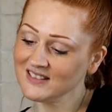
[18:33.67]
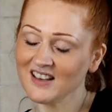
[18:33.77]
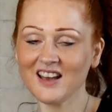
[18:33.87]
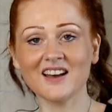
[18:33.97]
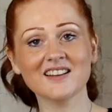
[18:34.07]

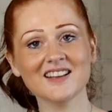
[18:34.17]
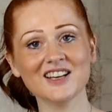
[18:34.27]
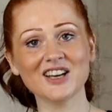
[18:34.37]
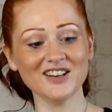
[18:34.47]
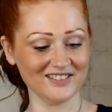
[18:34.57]
Yeah, there
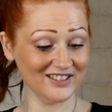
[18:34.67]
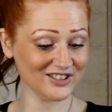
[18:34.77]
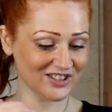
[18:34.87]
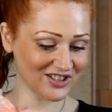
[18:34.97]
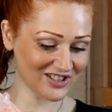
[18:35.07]
you go,
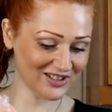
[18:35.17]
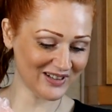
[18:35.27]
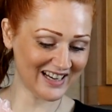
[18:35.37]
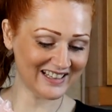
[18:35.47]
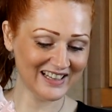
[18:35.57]
looks like a
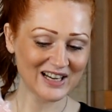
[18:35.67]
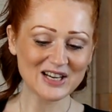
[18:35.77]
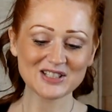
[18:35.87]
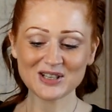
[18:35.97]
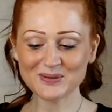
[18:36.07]
2A.
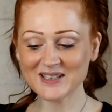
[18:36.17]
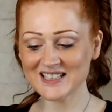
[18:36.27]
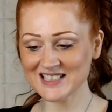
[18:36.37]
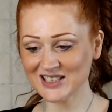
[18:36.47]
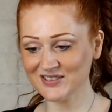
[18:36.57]
So we're
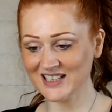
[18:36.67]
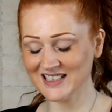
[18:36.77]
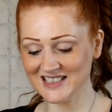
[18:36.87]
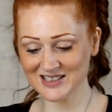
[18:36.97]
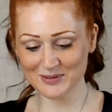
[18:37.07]
going to decorate
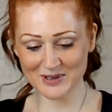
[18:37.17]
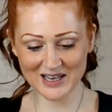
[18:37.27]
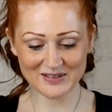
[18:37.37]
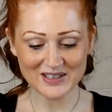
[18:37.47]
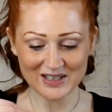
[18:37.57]
these up
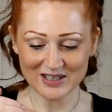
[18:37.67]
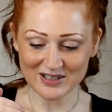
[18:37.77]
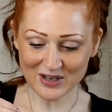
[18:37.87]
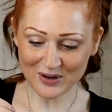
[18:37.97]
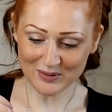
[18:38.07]
now.
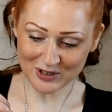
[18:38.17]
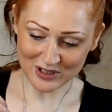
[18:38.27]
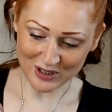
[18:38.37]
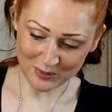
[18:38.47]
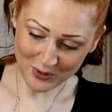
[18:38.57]
So I'm just
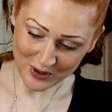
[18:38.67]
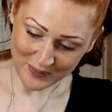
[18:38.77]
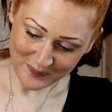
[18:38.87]
going to put